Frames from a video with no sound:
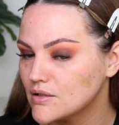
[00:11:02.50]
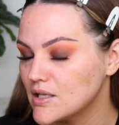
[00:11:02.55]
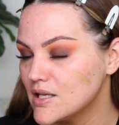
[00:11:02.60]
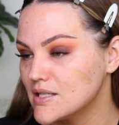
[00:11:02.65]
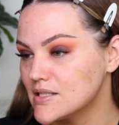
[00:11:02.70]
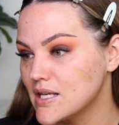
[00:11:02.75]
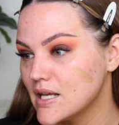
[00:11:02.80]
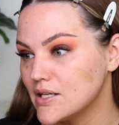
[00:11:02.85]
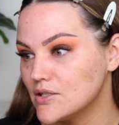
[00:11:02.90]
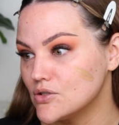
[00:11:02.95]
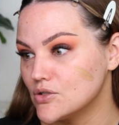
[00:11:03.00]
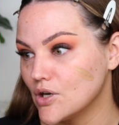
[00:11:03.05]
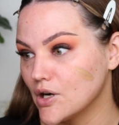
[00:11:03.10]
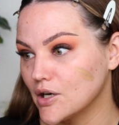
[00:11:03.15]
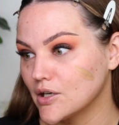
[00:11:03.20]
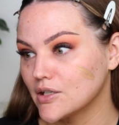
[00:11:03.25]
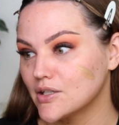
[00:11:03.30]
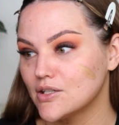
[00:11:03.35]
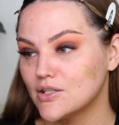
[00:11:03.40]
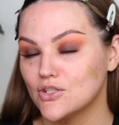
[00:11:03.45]
is a
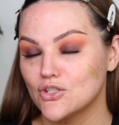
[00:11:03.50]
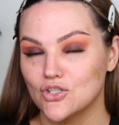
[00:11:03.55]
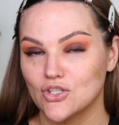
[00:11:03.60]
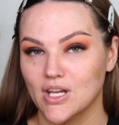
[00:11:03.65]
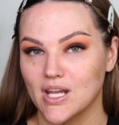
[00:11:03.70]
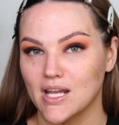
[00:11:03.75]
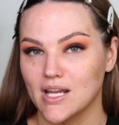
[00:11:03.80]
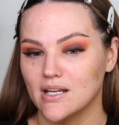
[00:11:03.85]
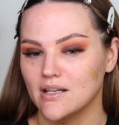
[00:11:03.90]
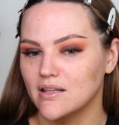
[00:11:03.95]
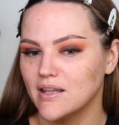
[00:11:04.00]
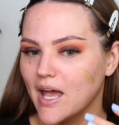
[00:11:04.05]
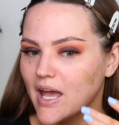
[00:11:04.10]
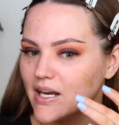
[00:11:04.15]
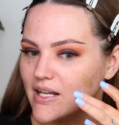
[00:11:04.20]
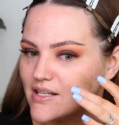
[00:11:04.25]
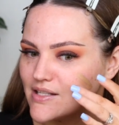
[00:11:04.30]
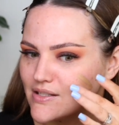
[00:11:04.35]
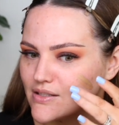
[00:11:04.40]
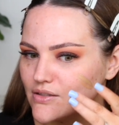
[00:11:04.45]
dark shade.
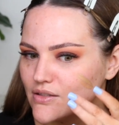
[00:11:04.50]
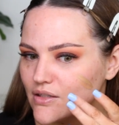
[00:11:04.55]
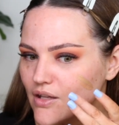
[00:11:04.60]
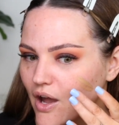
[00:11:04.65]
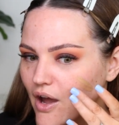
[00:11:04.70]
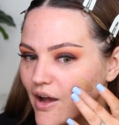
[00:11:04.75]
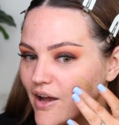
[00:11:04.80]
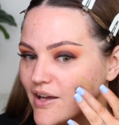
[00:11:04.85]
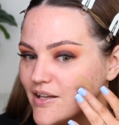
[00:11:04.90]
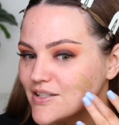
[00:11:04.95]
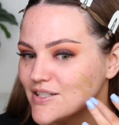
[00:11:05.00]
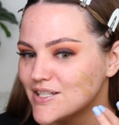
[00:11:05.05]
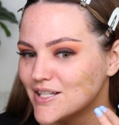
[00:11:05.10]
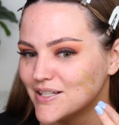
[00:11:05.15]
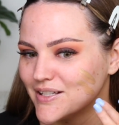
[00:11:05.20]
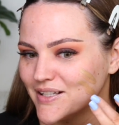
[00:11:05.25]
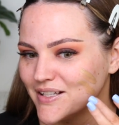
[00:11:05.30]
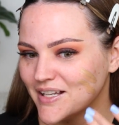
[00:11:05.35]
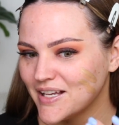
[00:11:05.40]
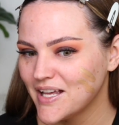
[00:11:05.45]
That is not
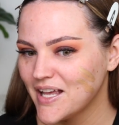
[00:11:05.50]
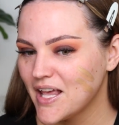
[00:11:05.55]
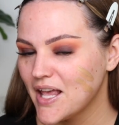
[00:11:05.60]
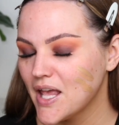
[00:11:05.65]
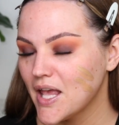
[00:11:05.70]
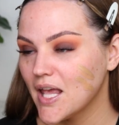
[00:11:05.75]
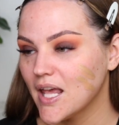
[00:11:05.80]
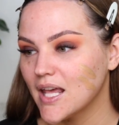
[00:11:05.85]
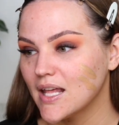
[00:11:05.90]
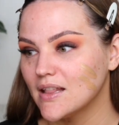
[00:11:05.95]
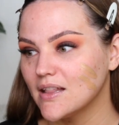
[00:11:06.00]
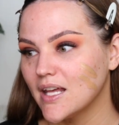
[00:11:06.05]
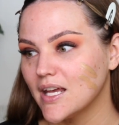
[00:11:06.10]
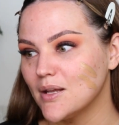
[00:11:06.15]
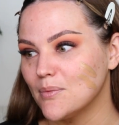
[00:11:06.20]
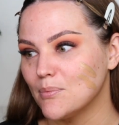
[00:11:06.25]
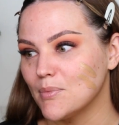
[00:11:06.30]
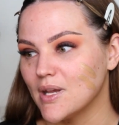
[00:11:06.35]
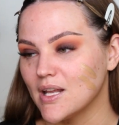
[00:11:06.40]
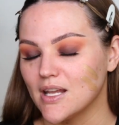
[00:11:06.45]
a
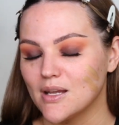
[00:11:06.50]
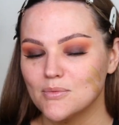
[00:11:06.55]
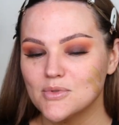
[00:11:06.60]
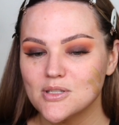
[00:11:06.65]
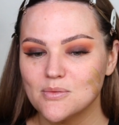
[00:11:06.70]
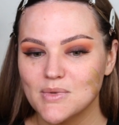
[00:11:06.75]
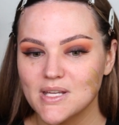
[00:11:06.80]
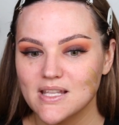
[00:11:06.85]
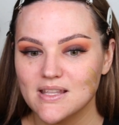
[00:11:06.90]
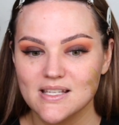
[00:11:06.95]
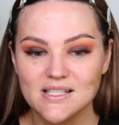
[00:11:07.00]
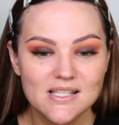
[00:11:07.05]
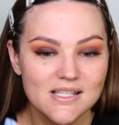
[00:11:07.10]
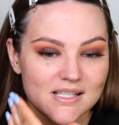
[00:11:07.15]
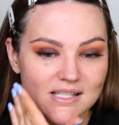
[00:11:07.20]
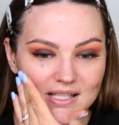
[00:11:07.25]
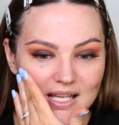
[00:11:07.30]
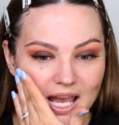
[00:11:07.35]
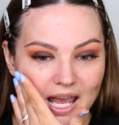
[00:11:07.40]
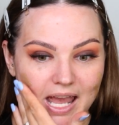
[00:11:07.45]
light medium to me. This
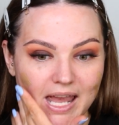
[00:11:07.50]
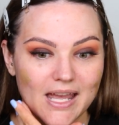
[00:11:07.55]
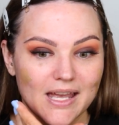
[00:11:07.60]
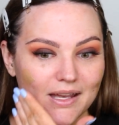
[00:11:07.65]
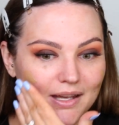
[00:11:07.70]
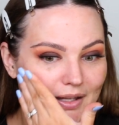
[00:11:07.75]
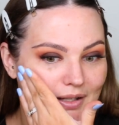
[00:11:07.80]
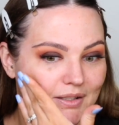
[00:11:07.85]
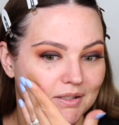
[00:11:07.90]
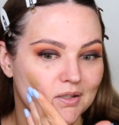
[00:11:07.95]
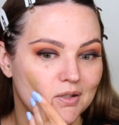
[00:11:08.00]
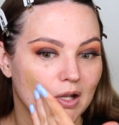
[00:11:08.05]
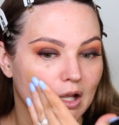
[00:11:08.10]
is tan.